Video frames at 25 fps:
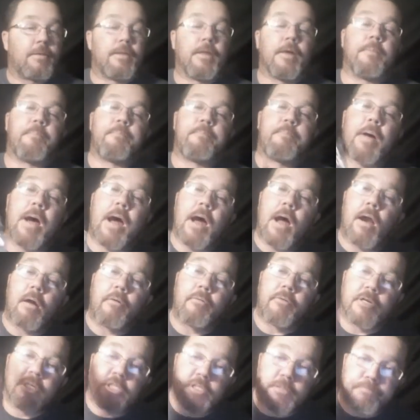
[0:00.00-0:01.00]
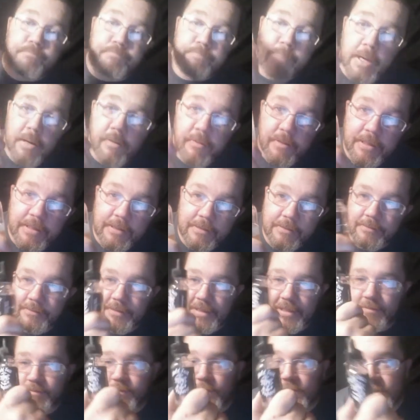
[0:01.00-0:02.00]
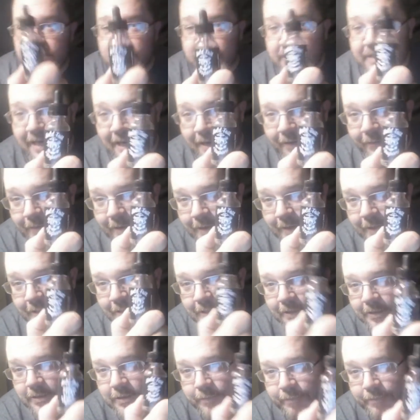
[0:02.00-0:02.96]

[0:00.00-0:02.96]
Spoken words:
The Pirate's Booty. That's what you got right here,